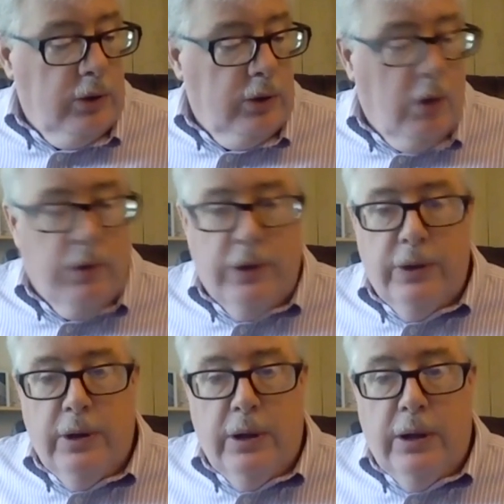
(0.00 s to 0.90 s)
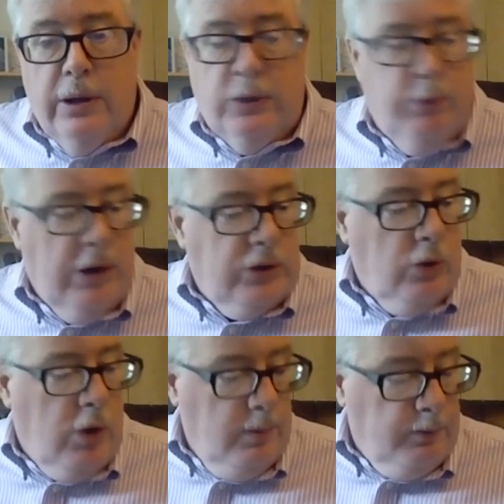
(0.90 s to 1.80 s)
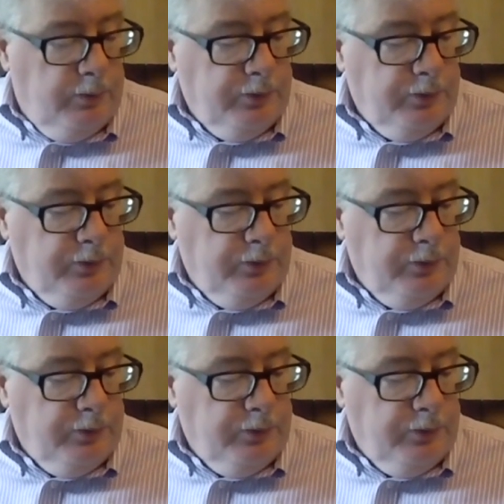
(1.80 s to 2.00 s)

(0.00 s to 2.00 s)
So let's press on.